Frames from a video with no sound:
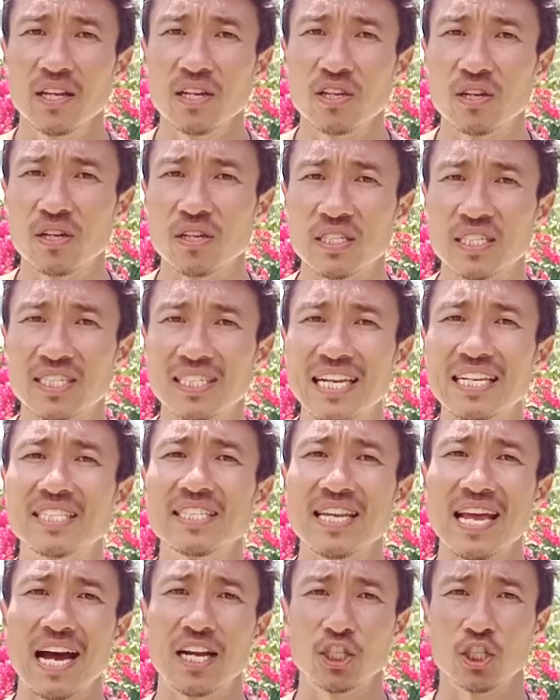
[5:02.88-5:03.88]
you can sense
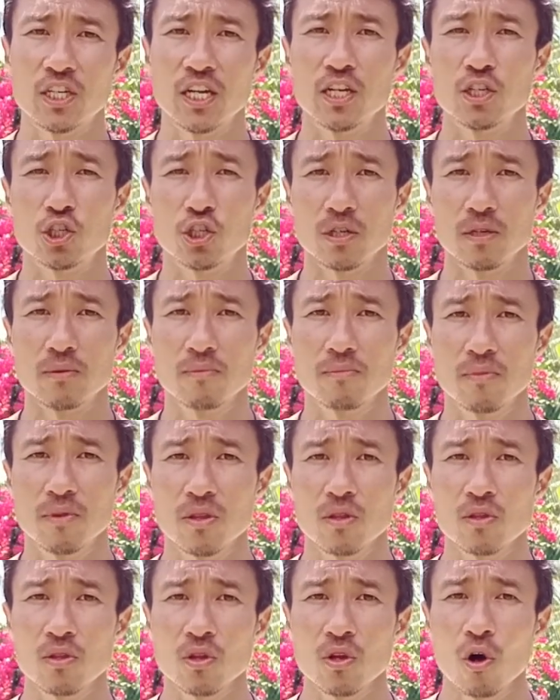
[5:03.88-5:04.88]
the agitation.
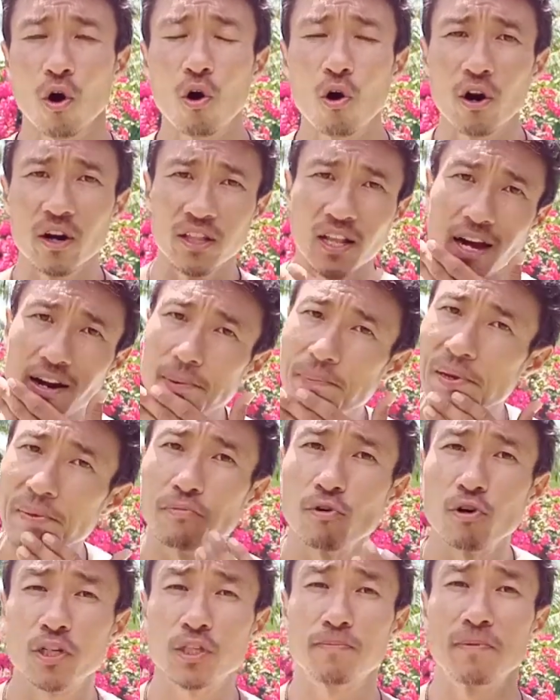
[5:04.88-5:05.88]
Or a lot of
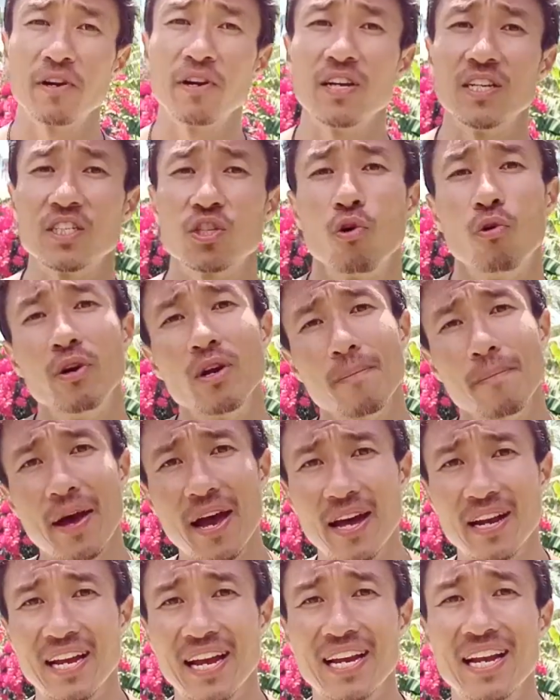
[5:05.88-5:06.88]
people experience going to
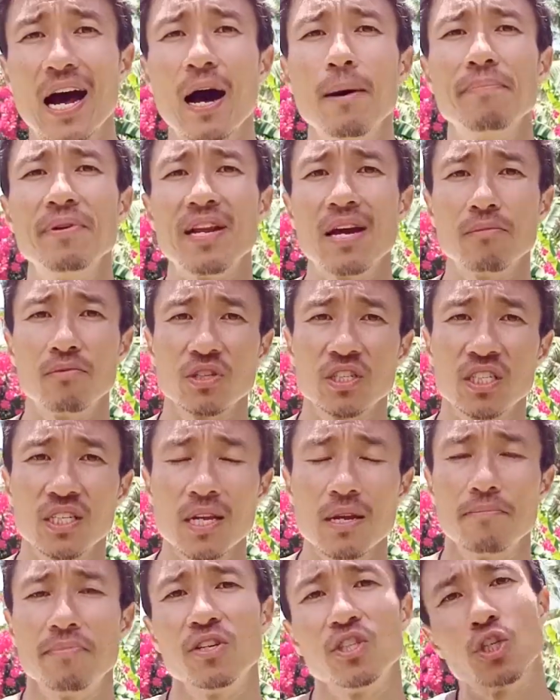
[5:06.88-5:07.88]
bed and not being able to
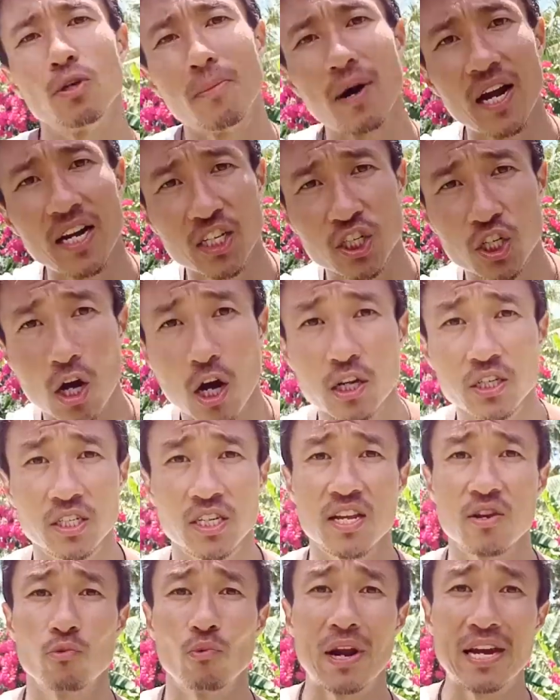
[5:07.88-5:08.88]
sleep because their mind is
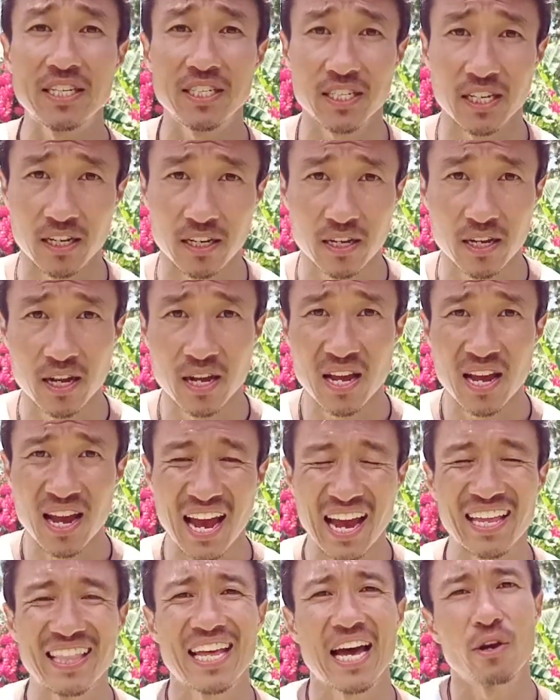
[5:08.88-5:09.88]
constantly racing.
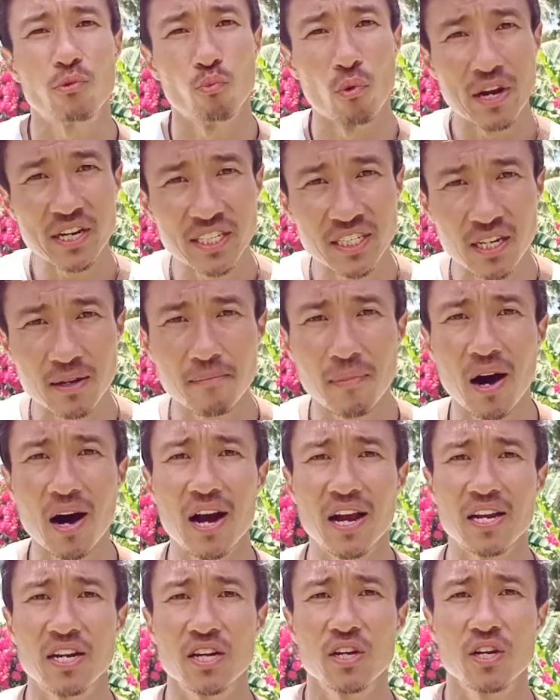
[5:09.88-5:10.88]
And that racing
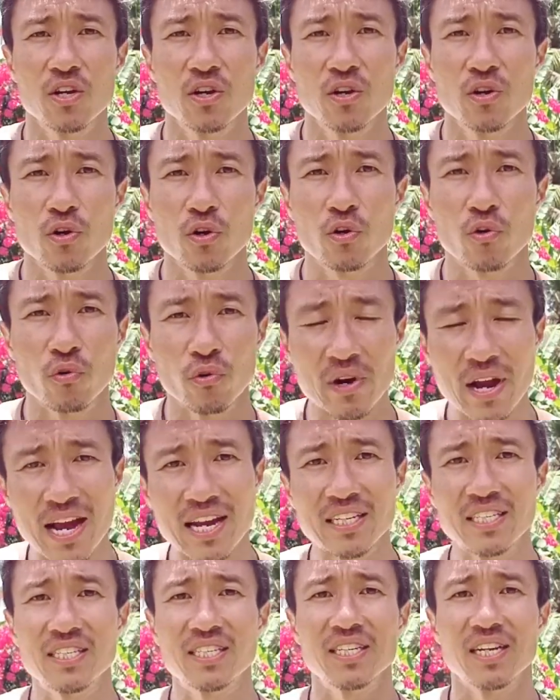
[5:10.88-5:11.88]
mind
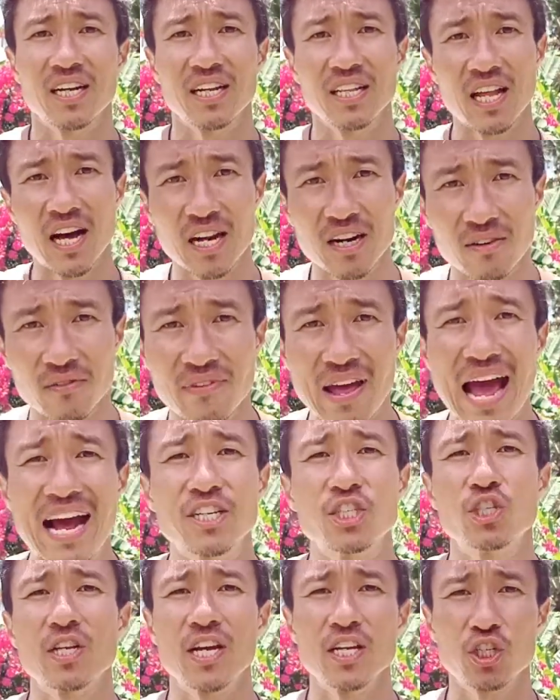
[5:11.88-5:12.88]
creates a lot of
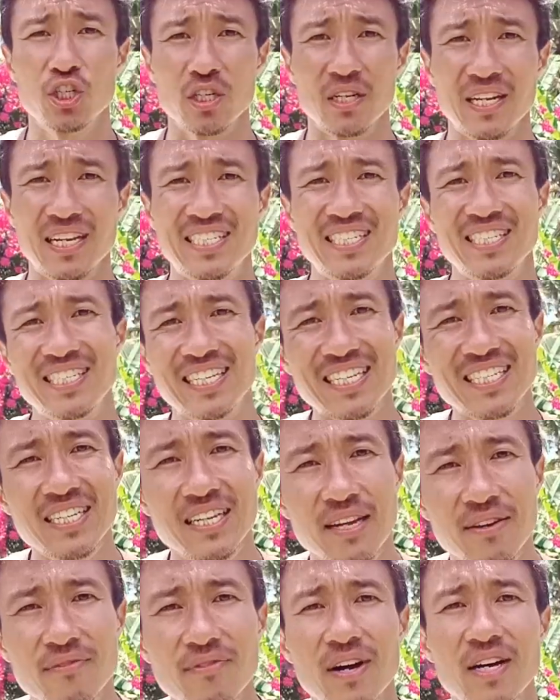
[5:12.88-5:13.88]
agitation. It doesn't
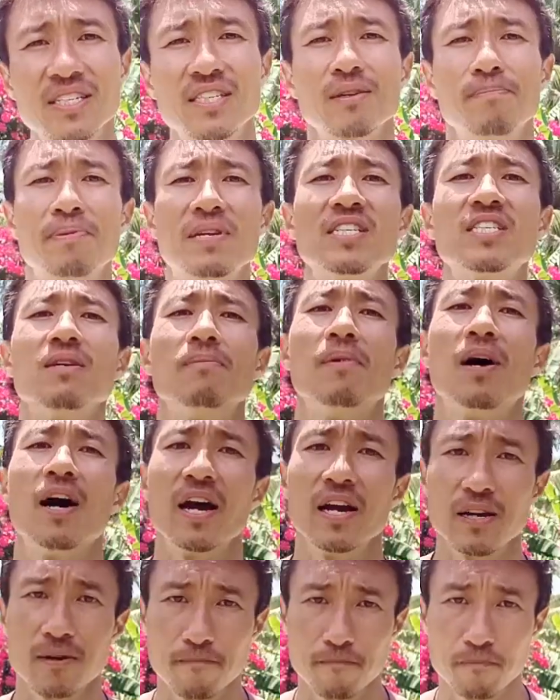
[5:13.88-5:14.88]
give us the peace of mind.